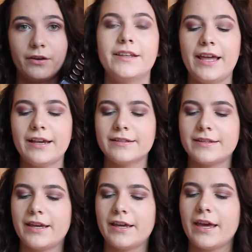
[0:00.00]
The next
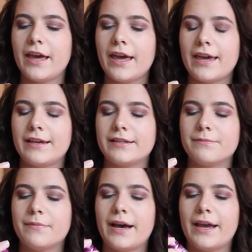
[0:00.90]
thing is
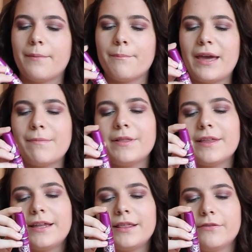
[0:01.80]
my
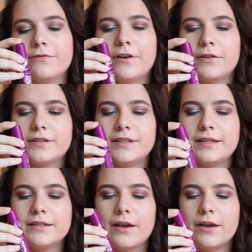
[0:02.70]
Maybelline The
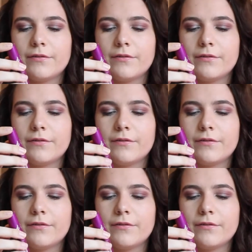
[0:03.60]
Falsies